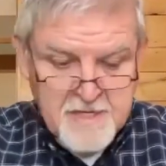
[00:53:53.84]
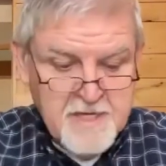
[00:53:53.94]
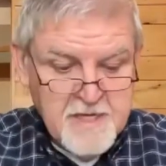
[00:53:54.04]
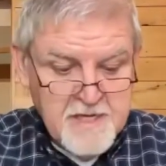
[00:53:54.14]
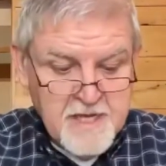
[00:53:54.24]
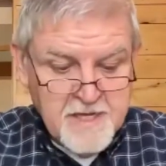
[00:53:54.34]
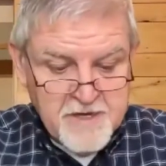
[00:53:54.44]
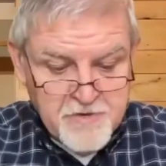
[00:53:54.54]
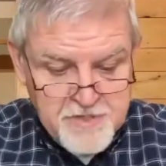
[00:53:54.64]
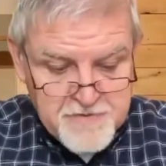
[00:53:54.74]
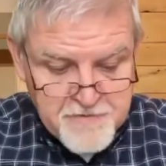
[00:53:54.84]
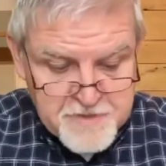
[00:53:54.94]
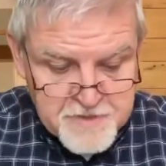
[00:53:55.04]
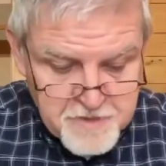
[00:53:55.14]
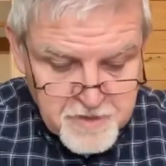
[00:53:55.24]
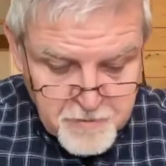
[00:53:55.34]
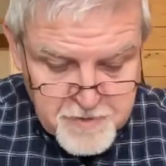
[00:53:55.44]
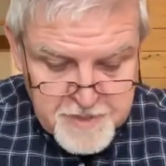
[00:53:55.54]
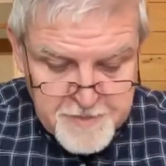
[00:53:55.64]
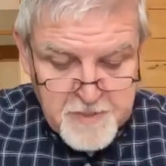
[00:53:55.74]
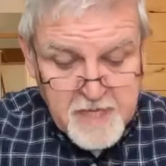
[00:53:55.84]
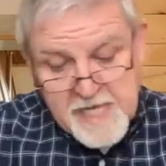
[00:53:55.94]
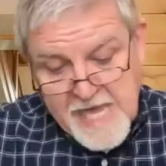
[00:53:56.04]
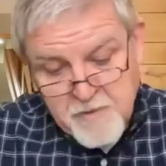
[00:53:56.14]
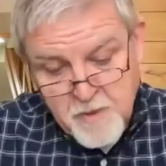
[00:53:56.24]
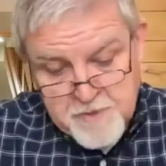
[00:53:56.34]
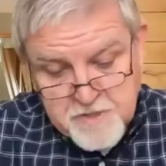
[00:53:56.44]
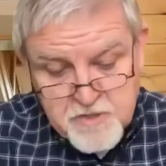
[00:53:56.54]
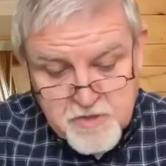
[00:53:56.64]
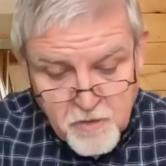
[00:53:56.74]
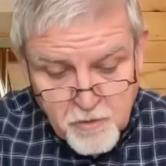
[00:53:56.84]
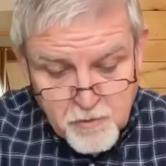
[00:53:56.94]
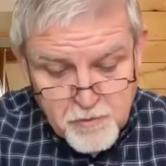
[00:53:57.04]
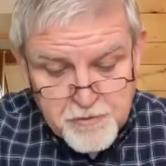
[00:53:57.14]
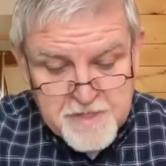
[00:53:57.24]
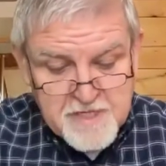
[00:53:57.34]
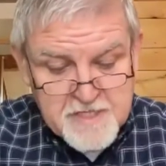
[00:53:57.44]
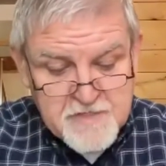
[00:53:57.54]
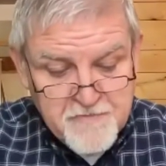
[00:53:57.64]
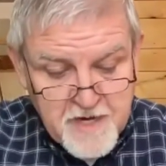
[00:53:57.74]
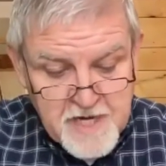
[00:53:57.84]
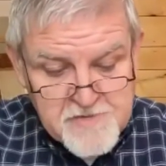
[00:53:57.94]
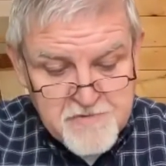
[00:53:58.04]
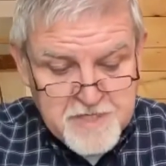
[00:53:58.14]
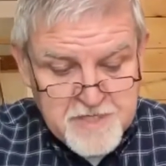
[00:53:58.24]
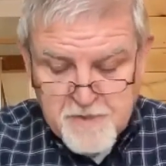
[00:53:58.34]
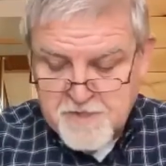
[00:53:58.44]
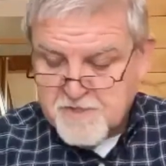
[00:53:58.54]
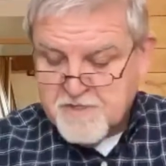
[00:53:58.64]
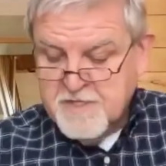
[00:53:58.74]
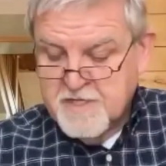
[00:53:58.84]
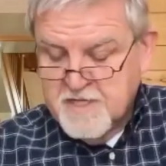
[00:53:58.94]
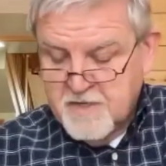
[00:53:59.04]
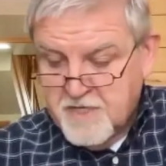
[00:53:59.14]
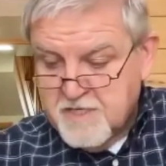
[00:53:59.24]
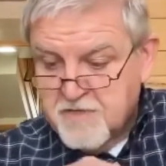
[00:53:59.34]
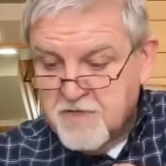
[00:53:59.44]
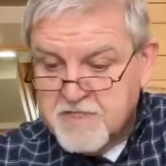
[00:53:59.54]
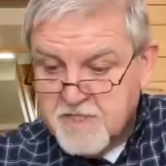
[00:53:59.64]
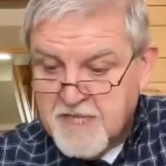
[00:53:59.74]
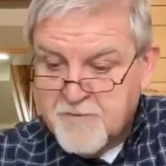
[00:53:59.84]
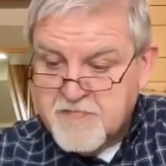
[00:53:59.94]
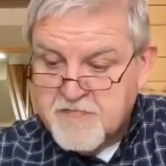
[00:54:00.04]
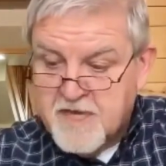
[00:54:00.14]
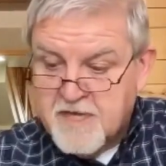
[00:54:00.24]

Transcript: And yet, notice verse 2 he came up and told his father and his mother. Now, I want you to notice the language of that.